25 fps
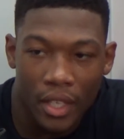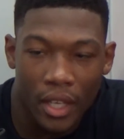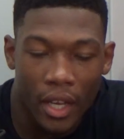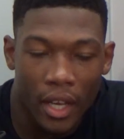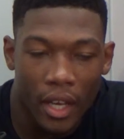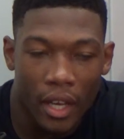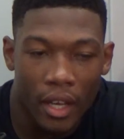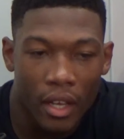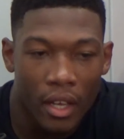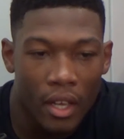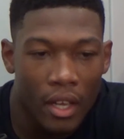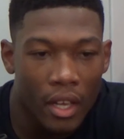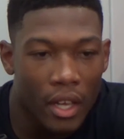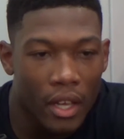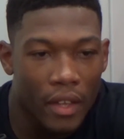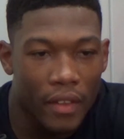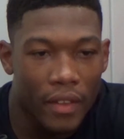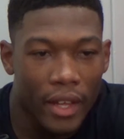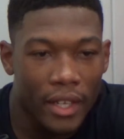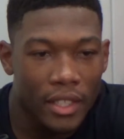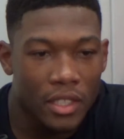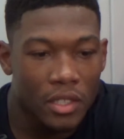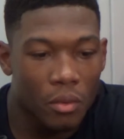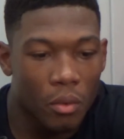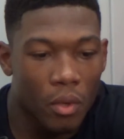Yeah, and
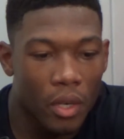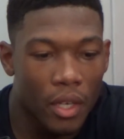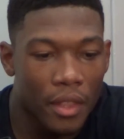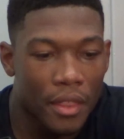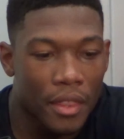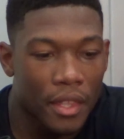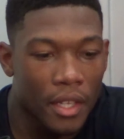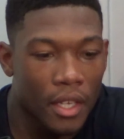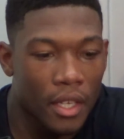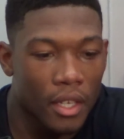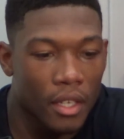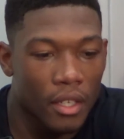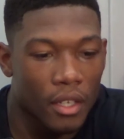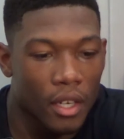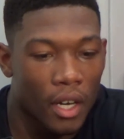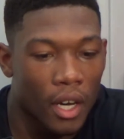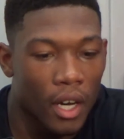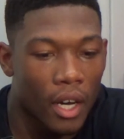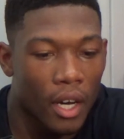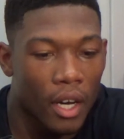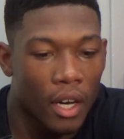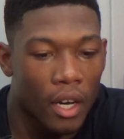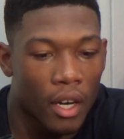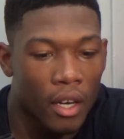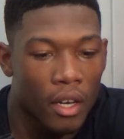that's the one thing
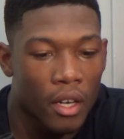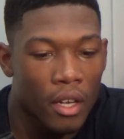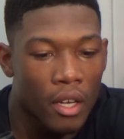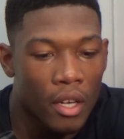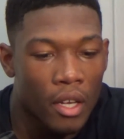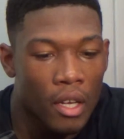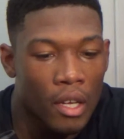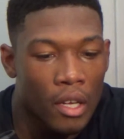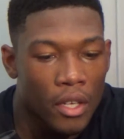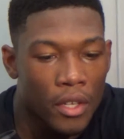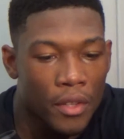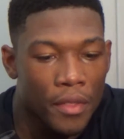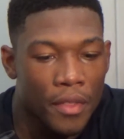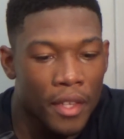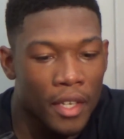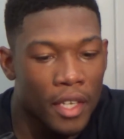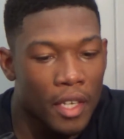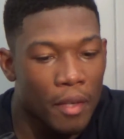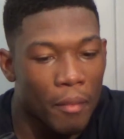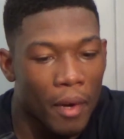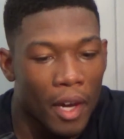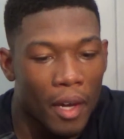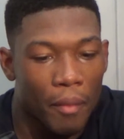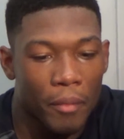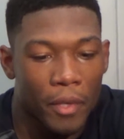you think
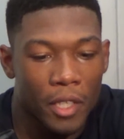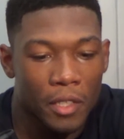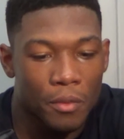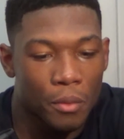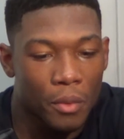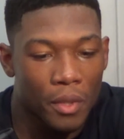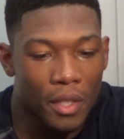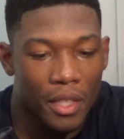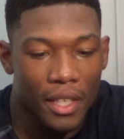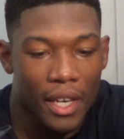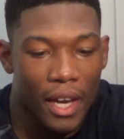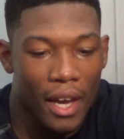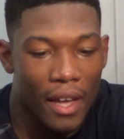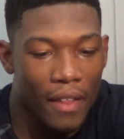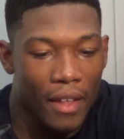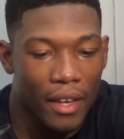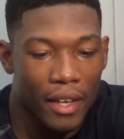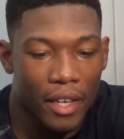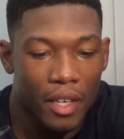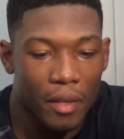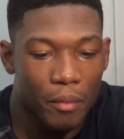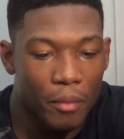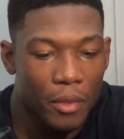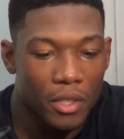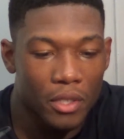you might miss. With a guy
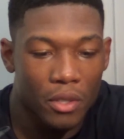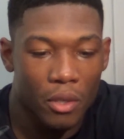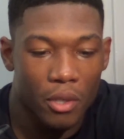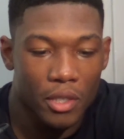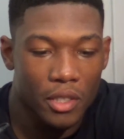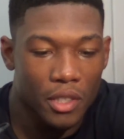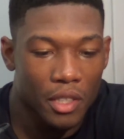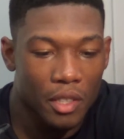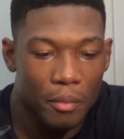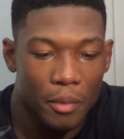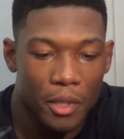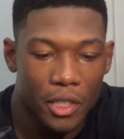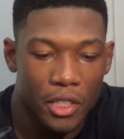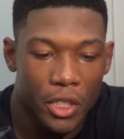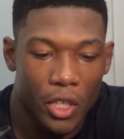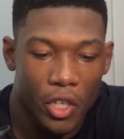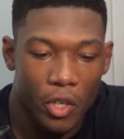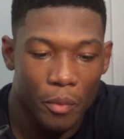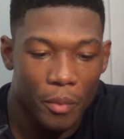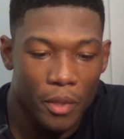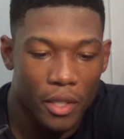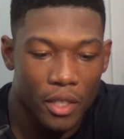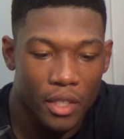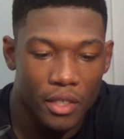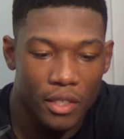like him, he's always going to be
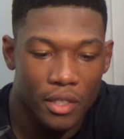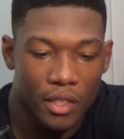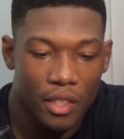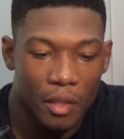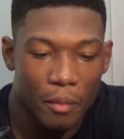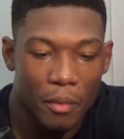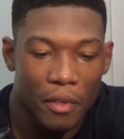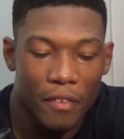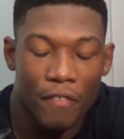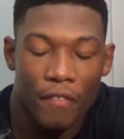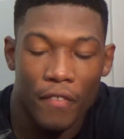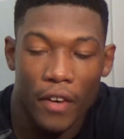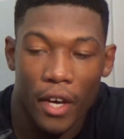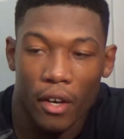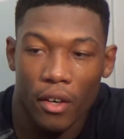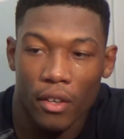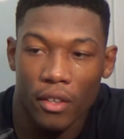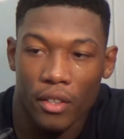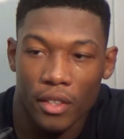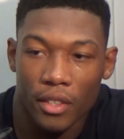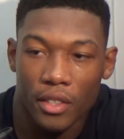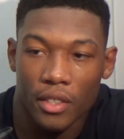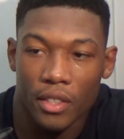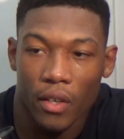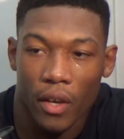chirping. He's going to be felt,
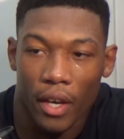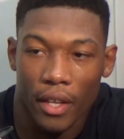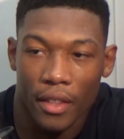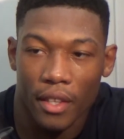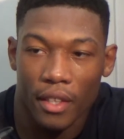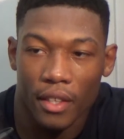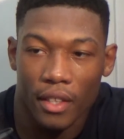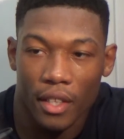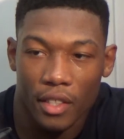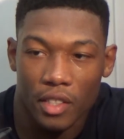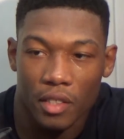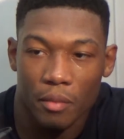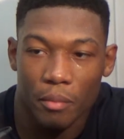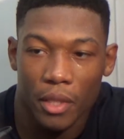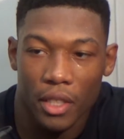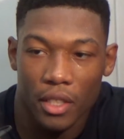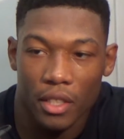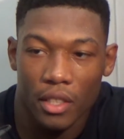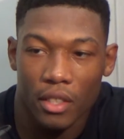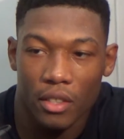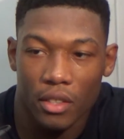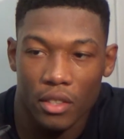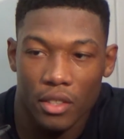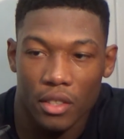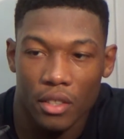and so I think that's a big
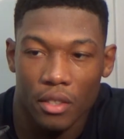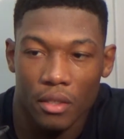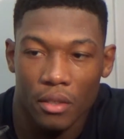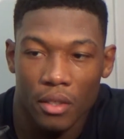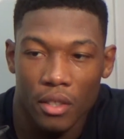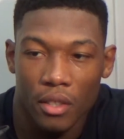deal, too.